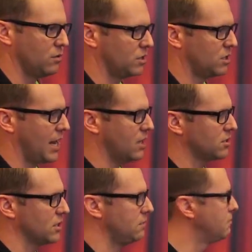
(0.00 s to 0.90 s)
which
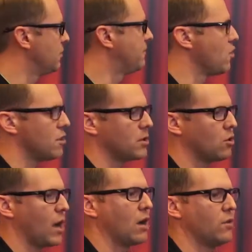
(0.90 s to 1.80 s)
actually performed
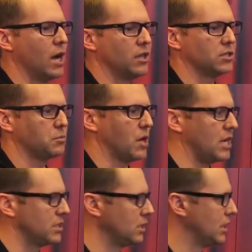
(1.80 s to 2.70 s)
quite well,
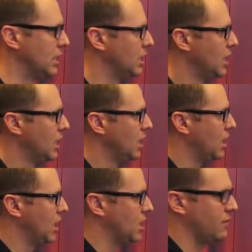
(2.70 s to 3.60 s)
surprisingly,
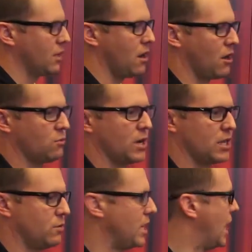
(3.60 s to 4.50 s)
given the hardware that we